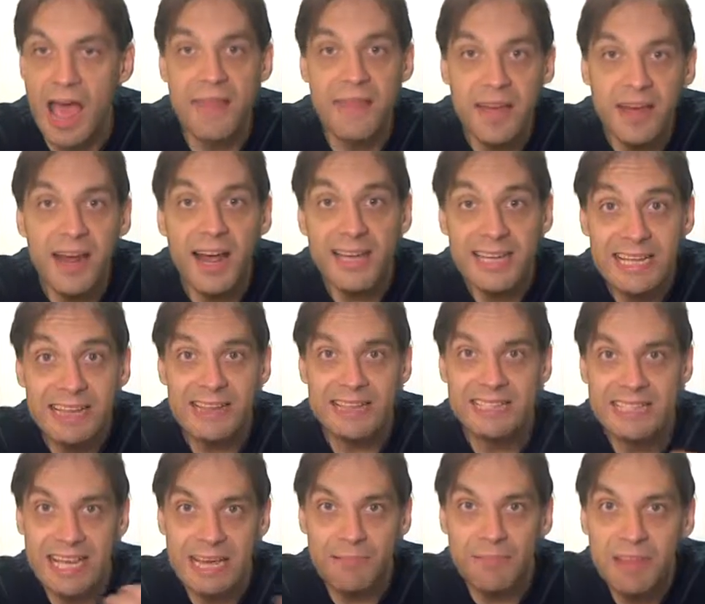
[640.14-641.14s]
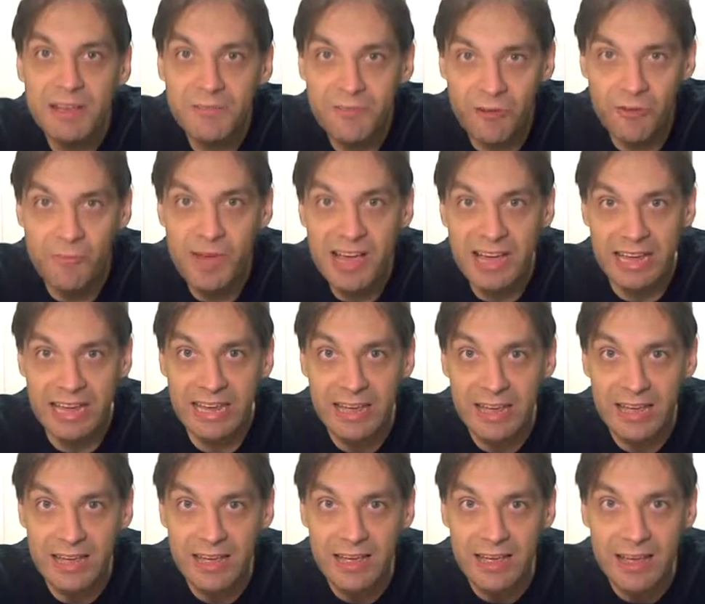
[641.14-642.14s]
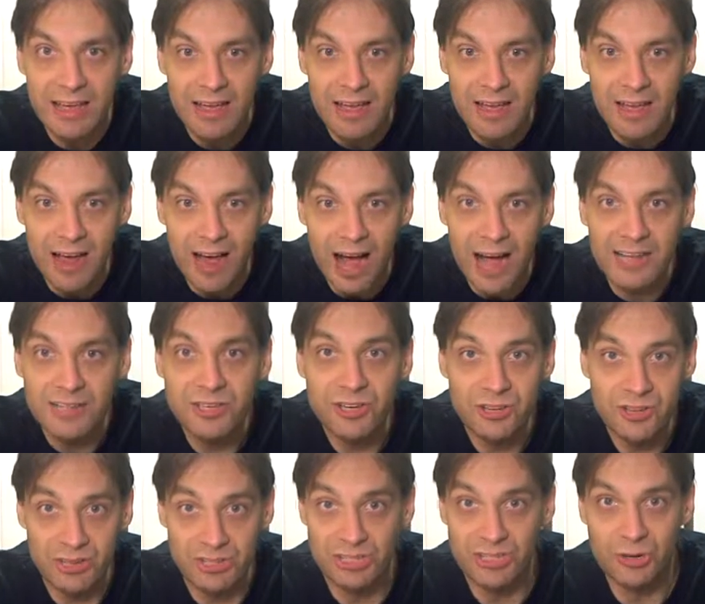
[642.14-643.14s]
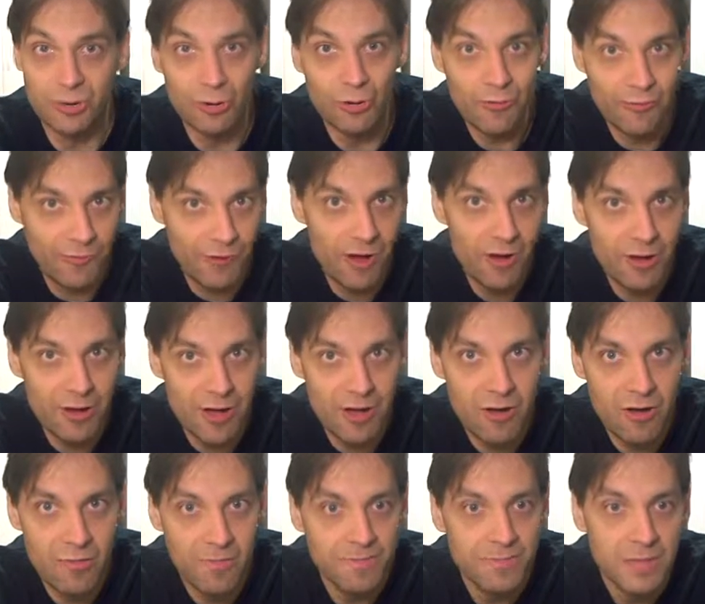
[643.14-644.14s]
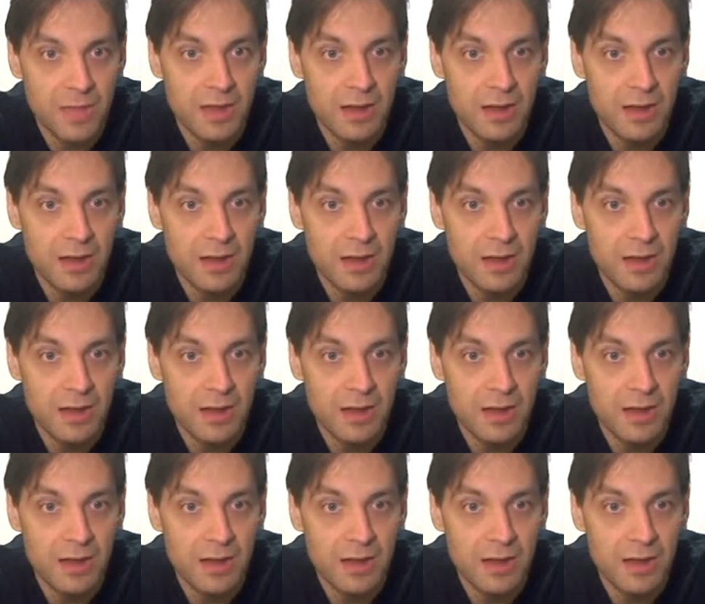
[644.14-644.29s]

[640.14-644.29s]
And then I did the same thing for me. I took a school photo